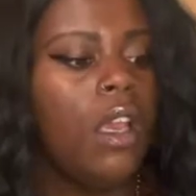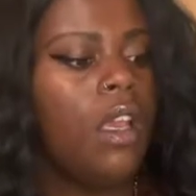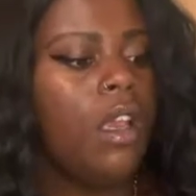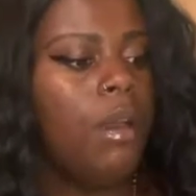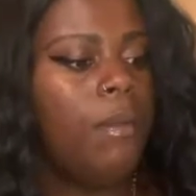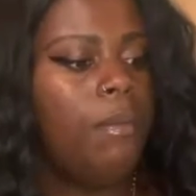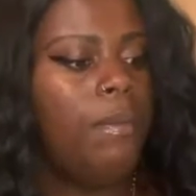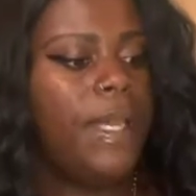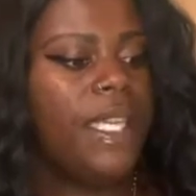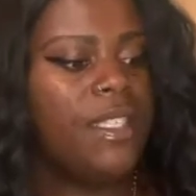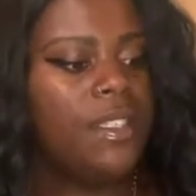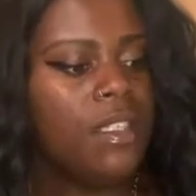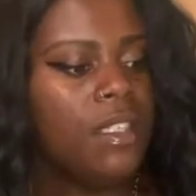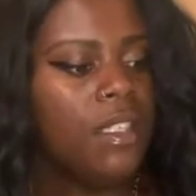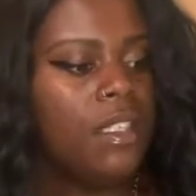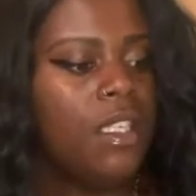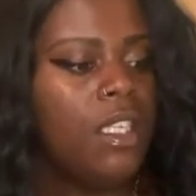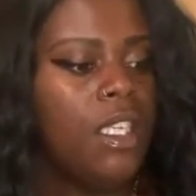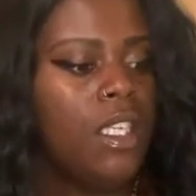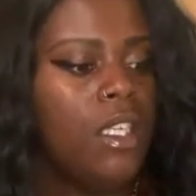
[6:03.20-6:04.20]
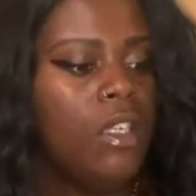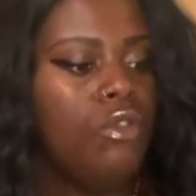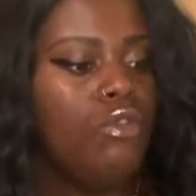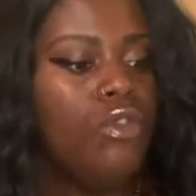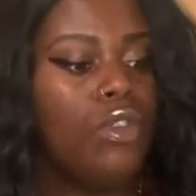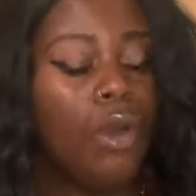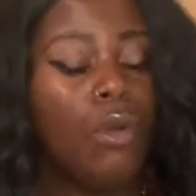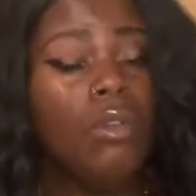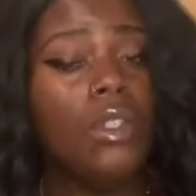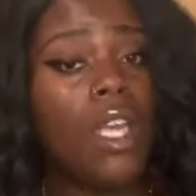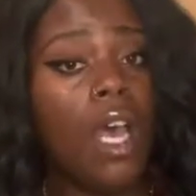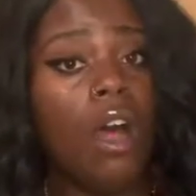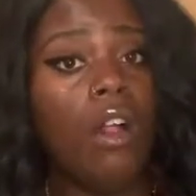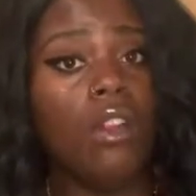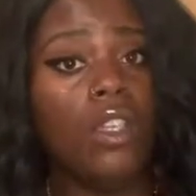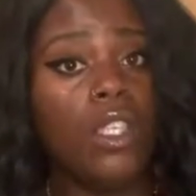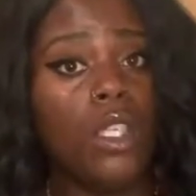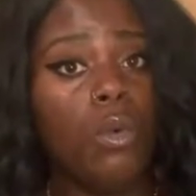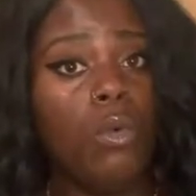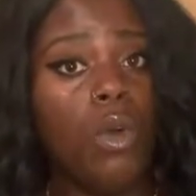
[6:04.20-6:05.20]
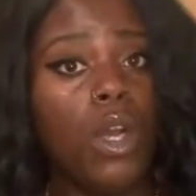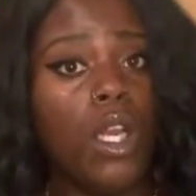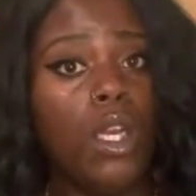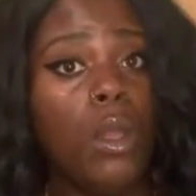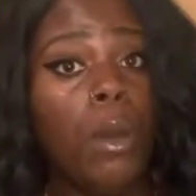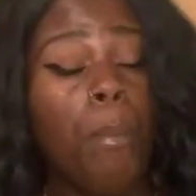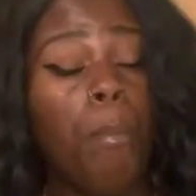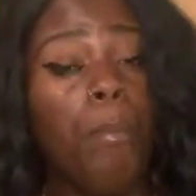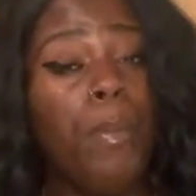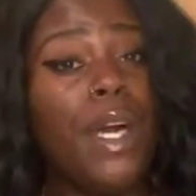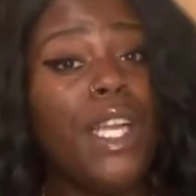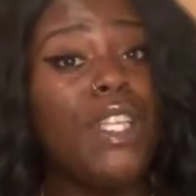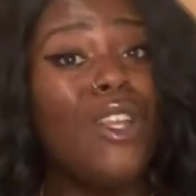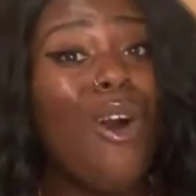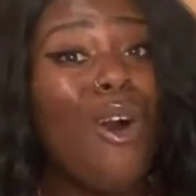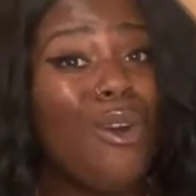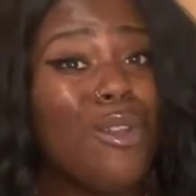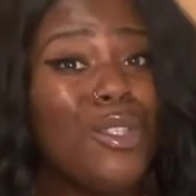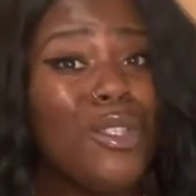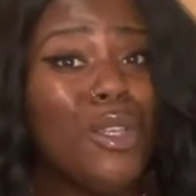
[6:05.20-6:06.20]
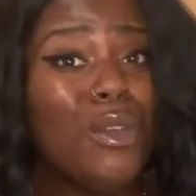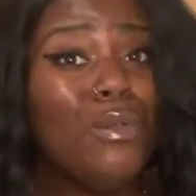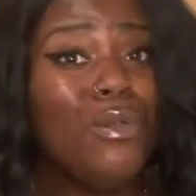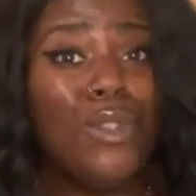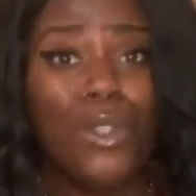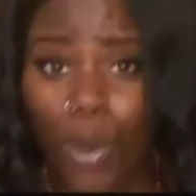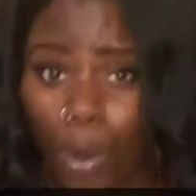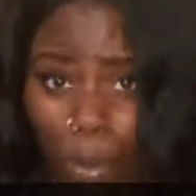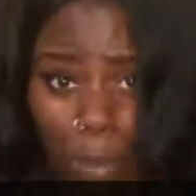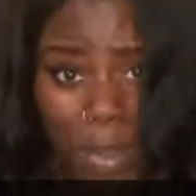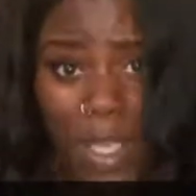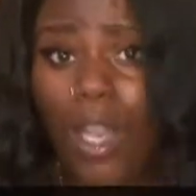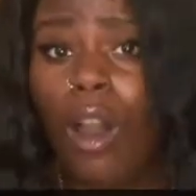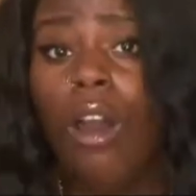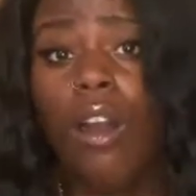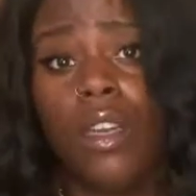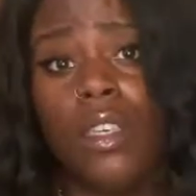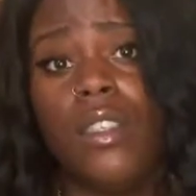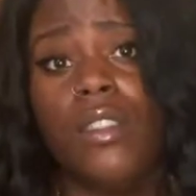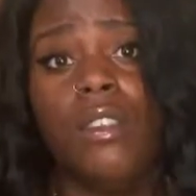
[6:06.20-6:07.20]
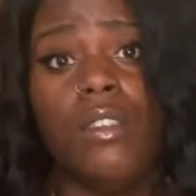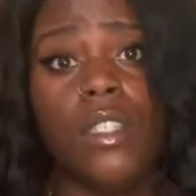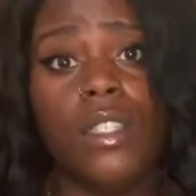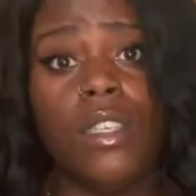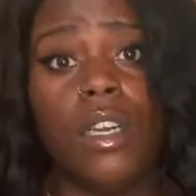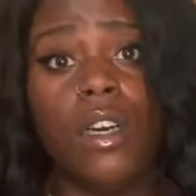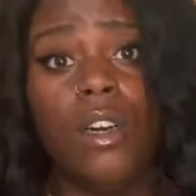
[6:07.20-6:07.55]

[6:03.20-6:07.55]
basically, don't tell anyone, but also don't be hard on yourself.